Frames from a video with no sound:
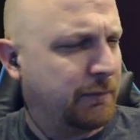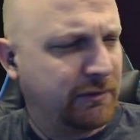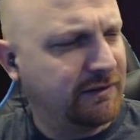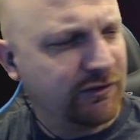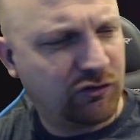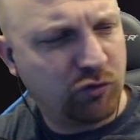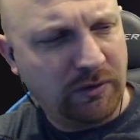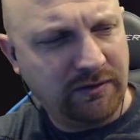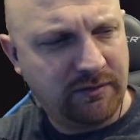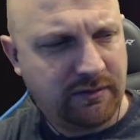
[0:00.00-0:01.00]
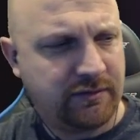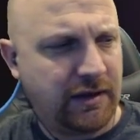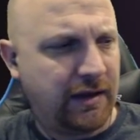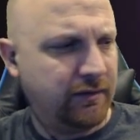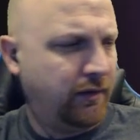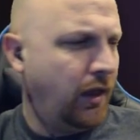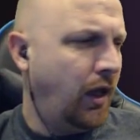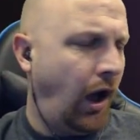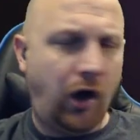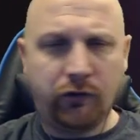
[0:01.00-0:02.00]
I believe it's 26, guys.
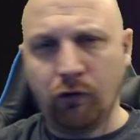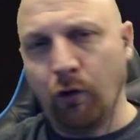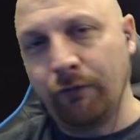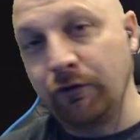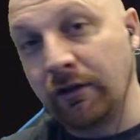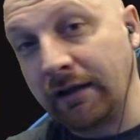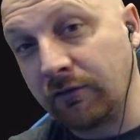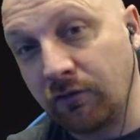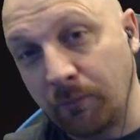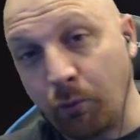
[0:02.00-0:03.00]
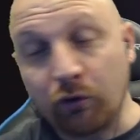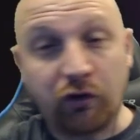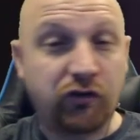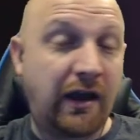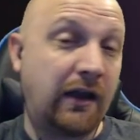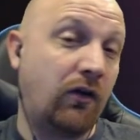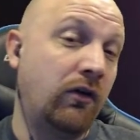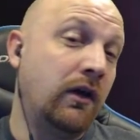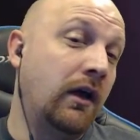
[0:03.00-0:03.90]
Also, if you'd like to support the channel,